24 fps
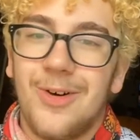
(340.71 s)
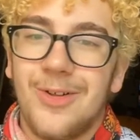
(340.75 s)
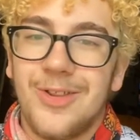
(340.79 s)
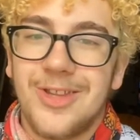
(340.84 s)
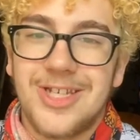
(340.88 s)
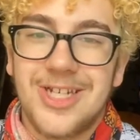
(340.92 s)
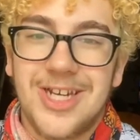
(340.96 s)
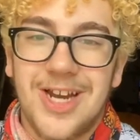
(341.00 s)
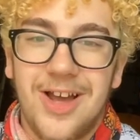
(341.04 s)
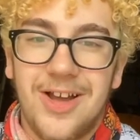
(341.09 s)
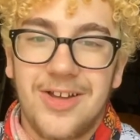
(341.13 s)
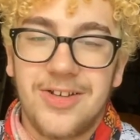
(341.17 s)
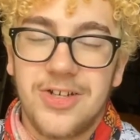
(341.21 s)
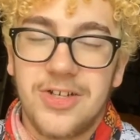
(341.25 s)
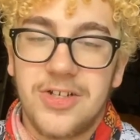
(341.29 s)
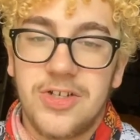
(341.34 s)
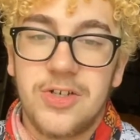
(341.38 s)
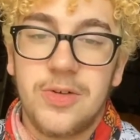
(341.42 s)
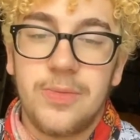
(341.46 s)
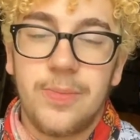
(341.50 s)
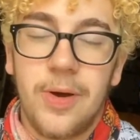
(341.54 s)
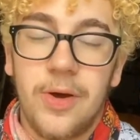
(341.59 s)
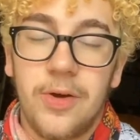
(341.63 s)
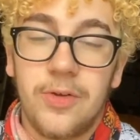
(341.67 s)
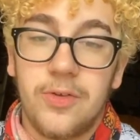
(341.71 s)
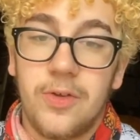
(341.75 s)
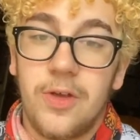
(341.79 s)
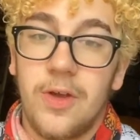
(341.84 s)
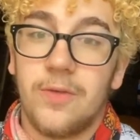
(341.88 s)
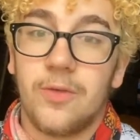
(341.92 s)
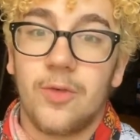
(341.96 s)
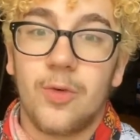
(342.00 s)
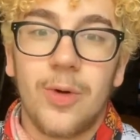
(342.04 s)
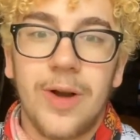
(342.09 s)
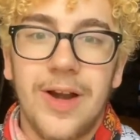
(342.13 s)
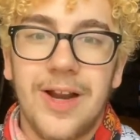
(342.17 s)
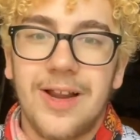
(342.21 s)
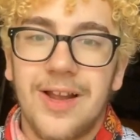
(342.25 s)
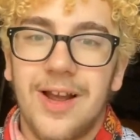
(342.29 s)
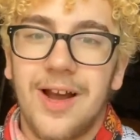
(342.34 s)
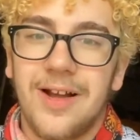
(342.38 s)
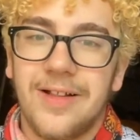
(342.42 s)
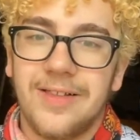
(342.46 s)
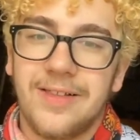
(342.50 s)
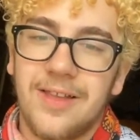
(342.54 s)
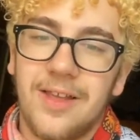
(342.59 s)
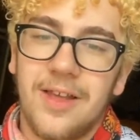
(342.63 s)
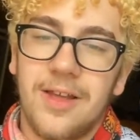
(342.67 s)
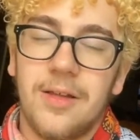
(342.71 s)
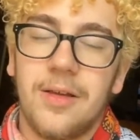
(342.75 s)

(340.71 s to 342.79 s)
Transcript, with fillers: challenges you post, you have great content,